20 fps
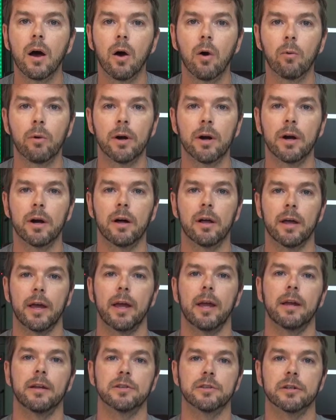Well,
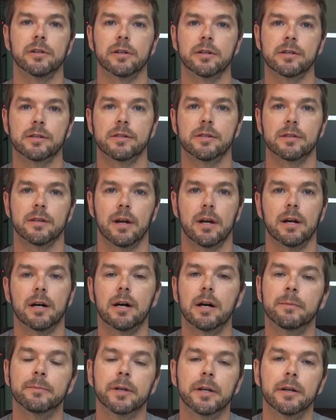hey jerks.
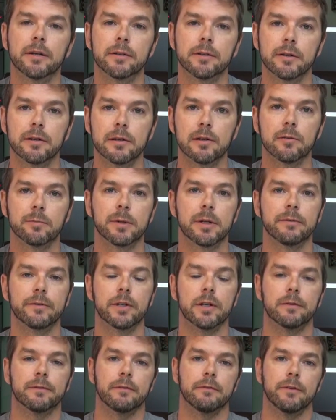I'm gonna do a little bit of
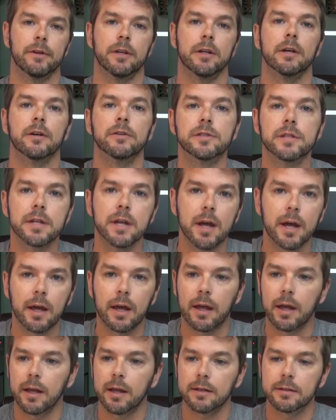a different video
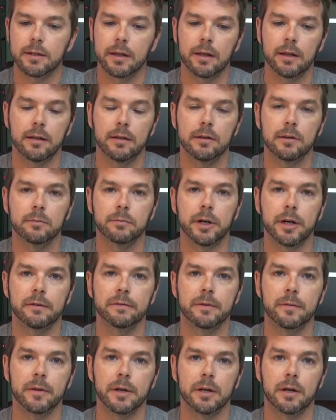today, taking a little
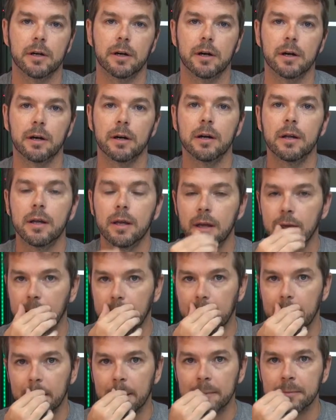break from the car.
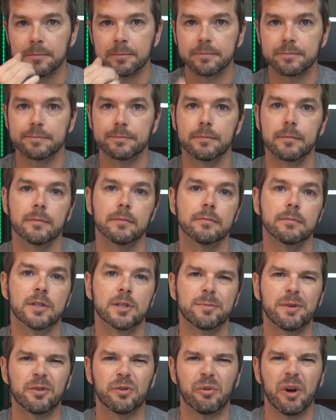
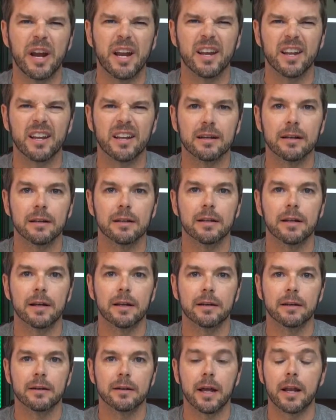It's been raining a
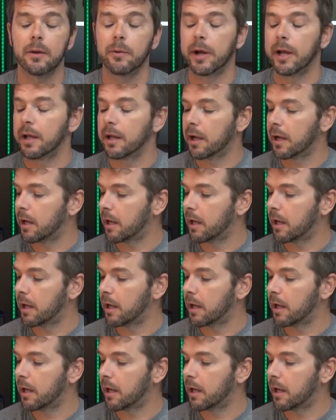lot here. Anyway,